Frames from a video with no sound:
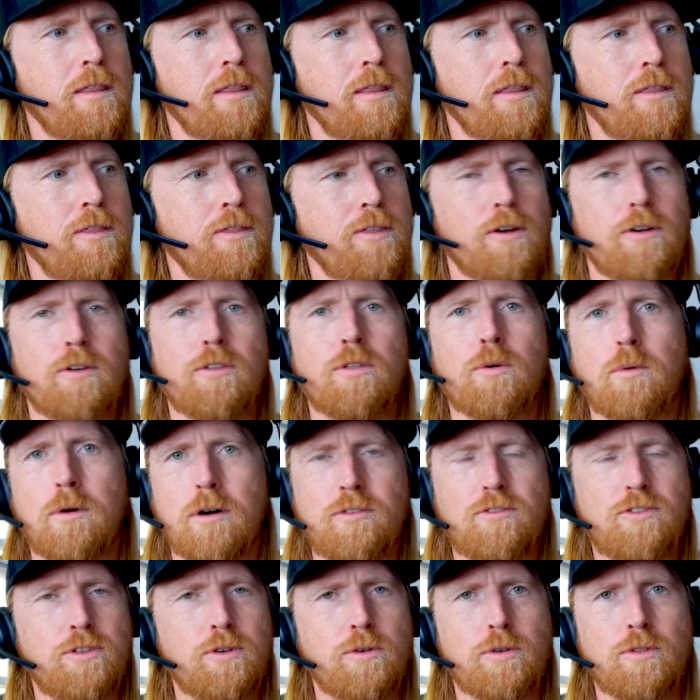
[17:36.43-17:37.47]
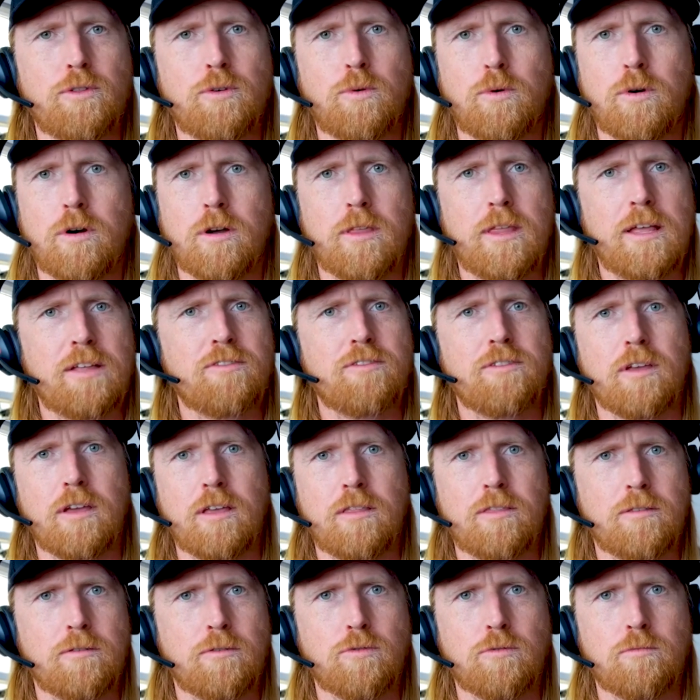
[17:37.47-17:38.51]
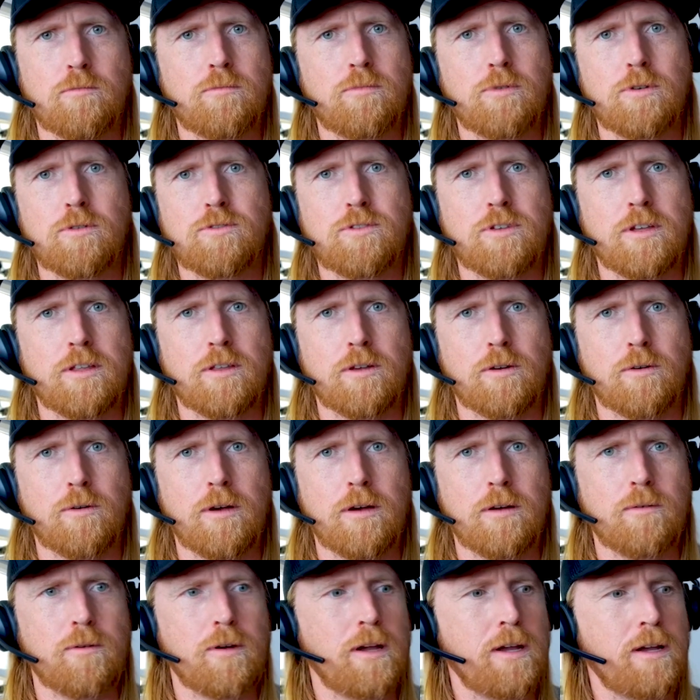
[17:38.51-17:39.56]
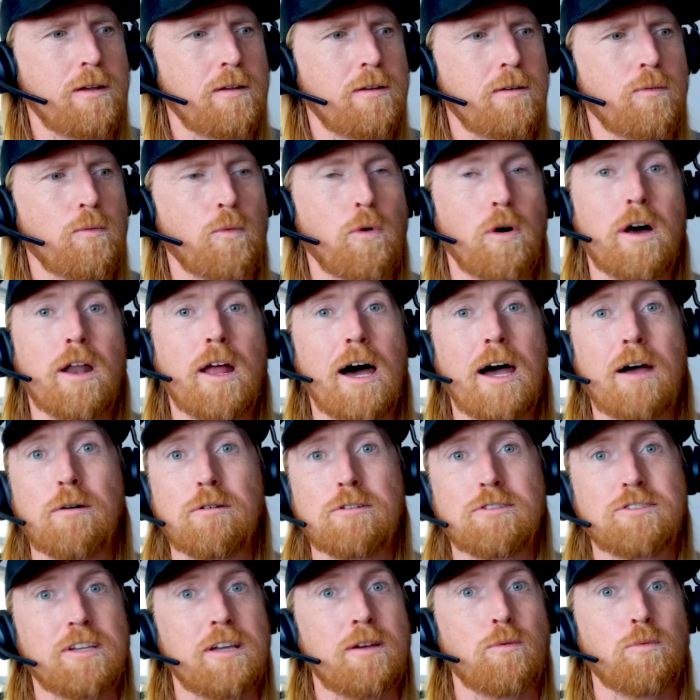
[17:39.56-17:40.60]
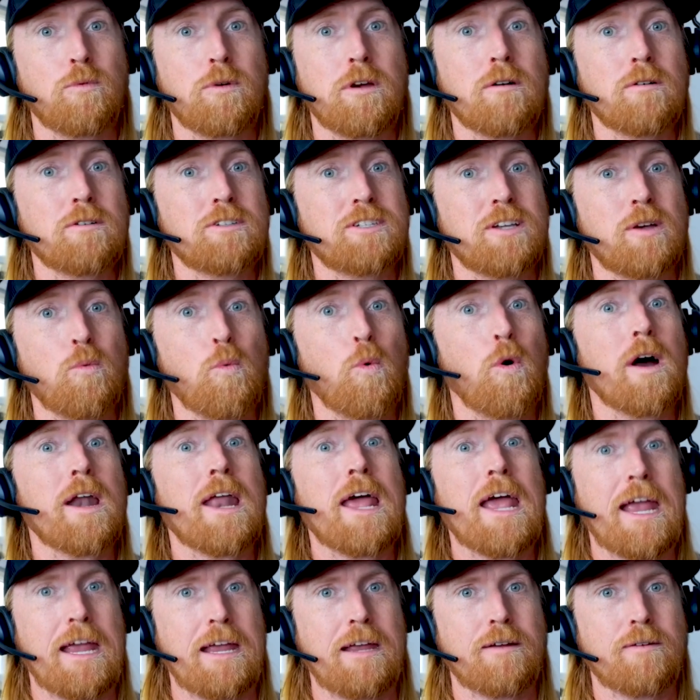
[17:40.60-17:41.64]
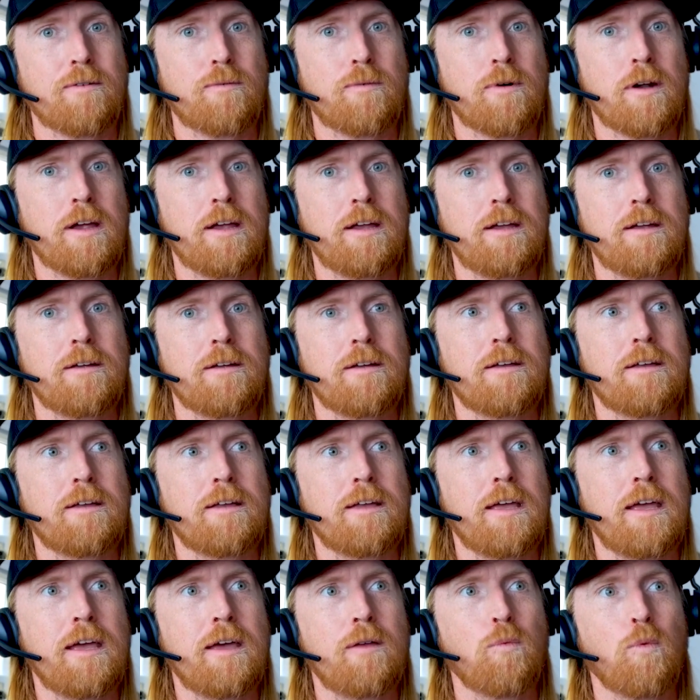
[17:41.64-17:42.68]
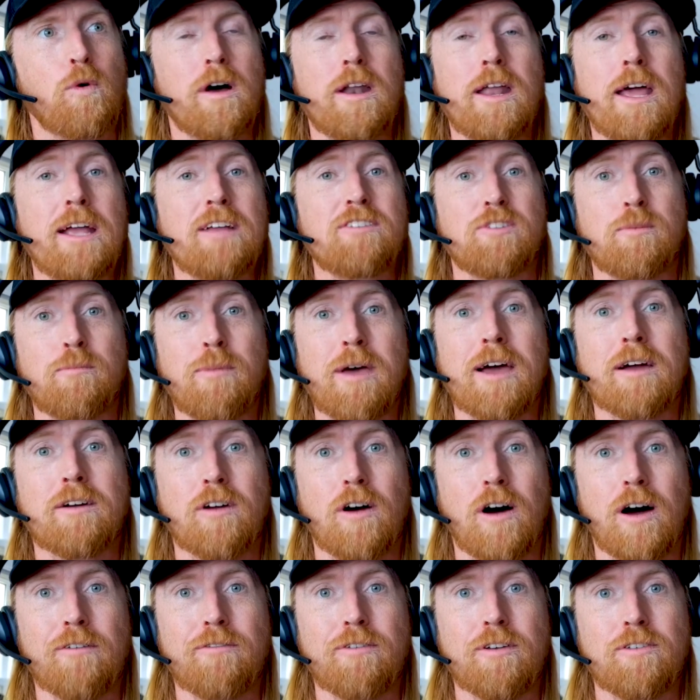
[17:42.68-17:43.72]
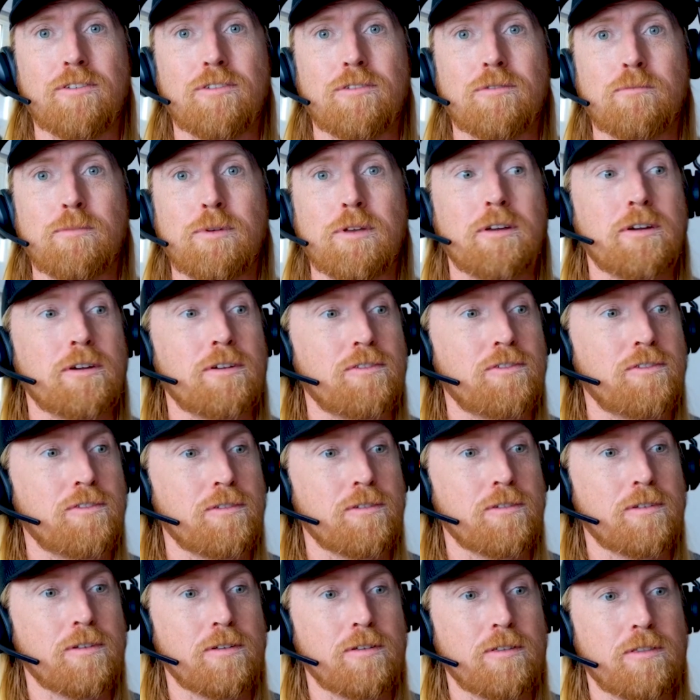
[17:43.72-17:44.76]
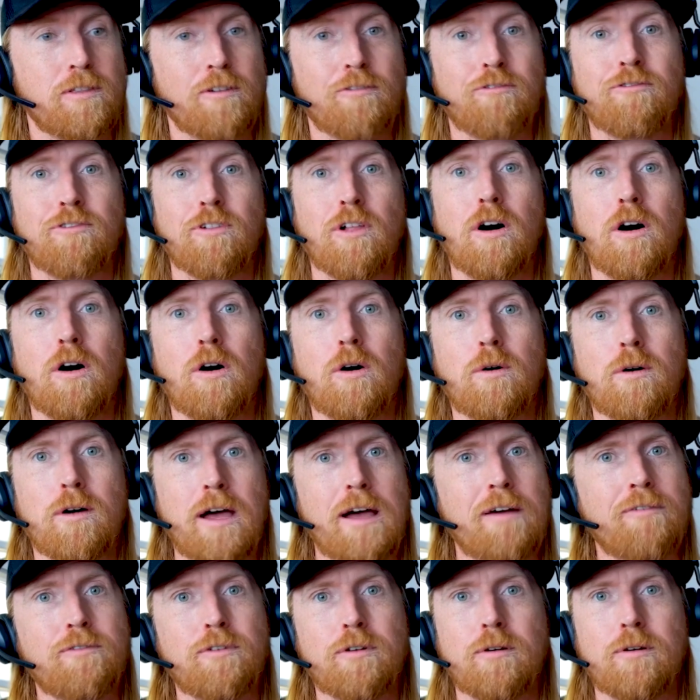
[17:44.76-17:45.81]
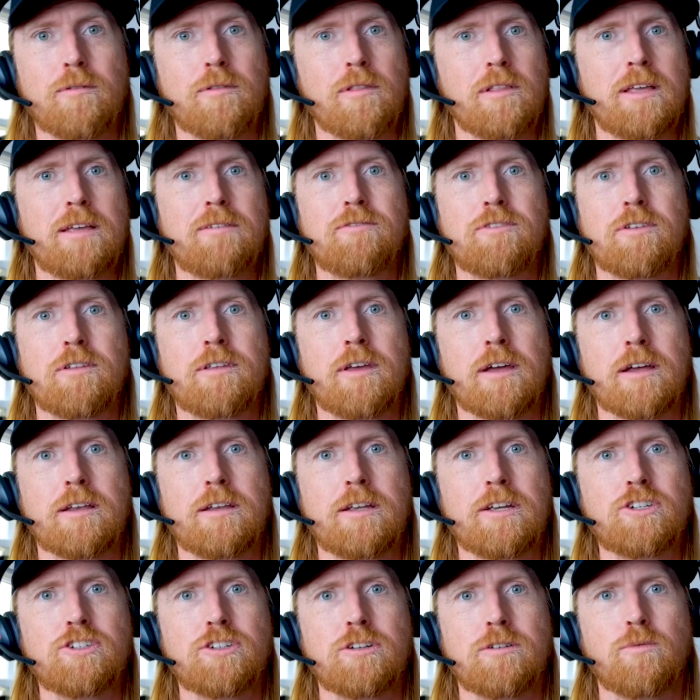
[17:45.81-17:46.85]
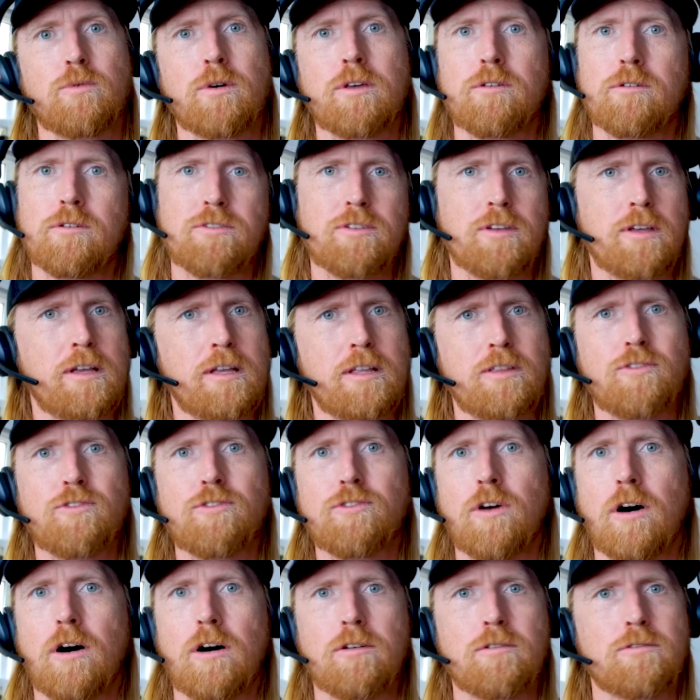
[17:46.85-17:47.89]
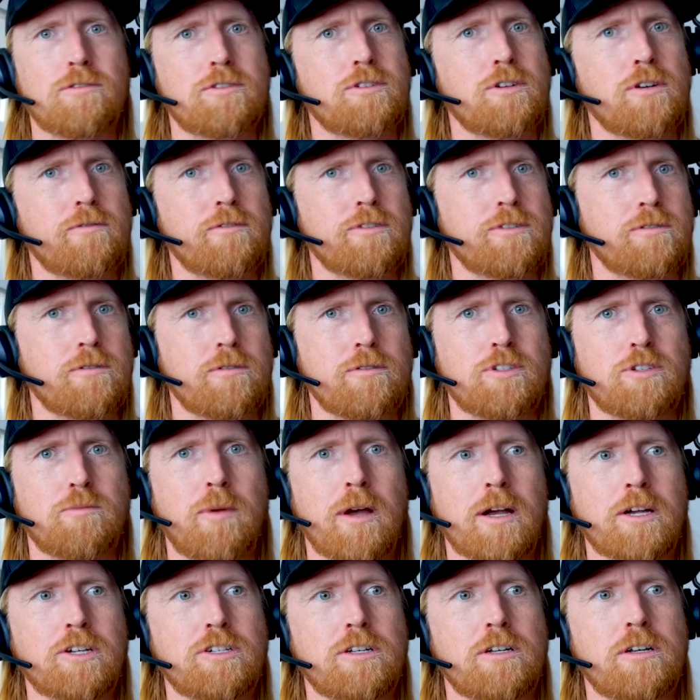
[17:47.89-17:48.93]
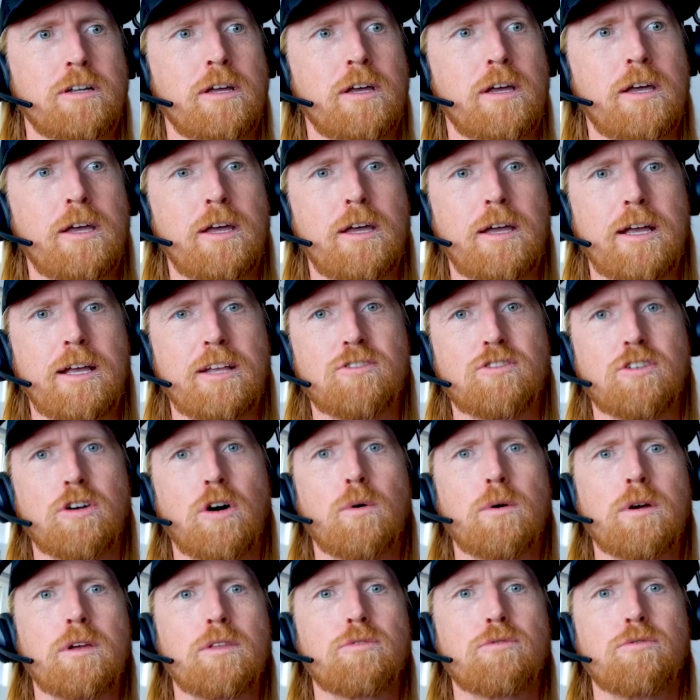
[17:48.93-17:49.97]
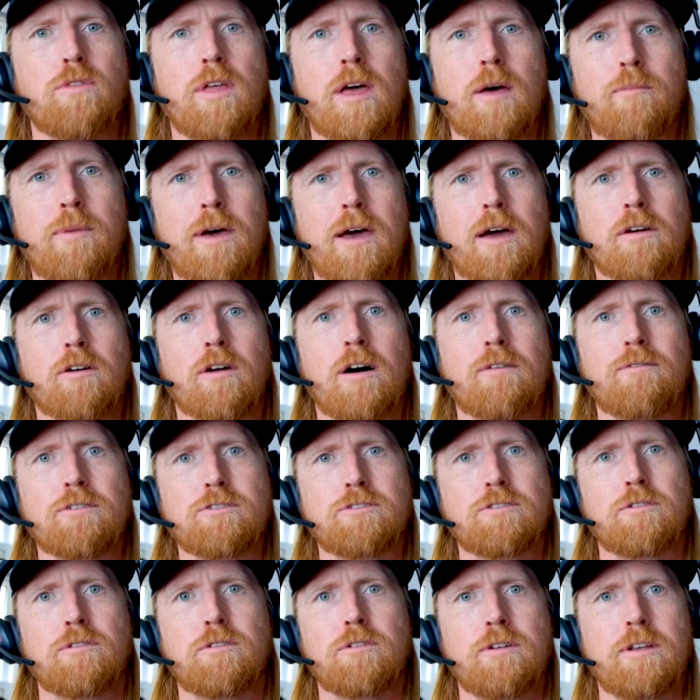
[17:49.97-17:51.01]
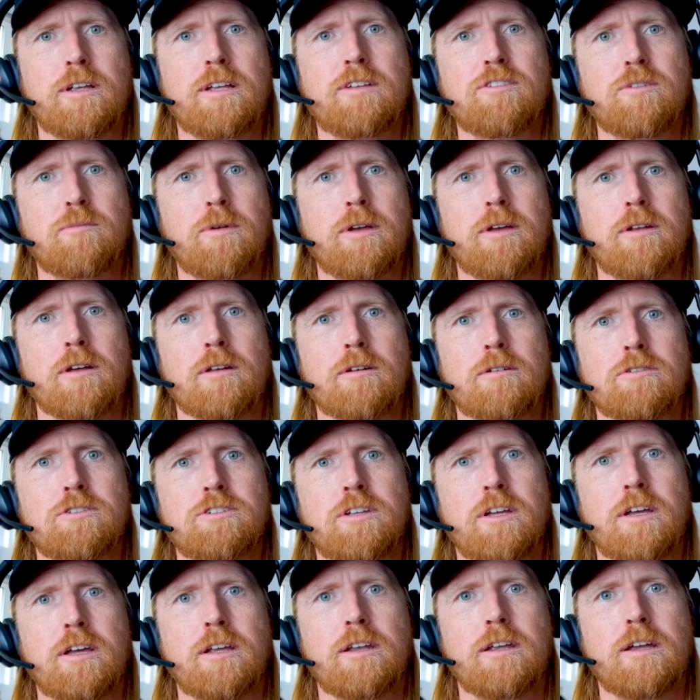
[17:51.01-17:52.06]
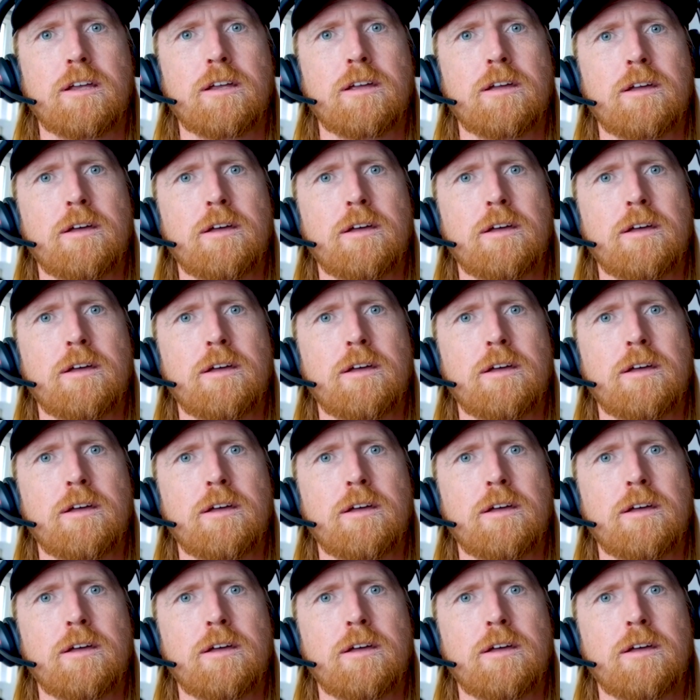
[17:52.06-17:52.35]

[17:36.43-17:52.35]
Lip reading: They're the ones doing the work. That's like boots on the ground, right? We always say 1A, right? And 1A is the back office, because the flow after it leaves the technician, whether it's install or service or inspection, it's going through that back office. So there needs to be an understanding.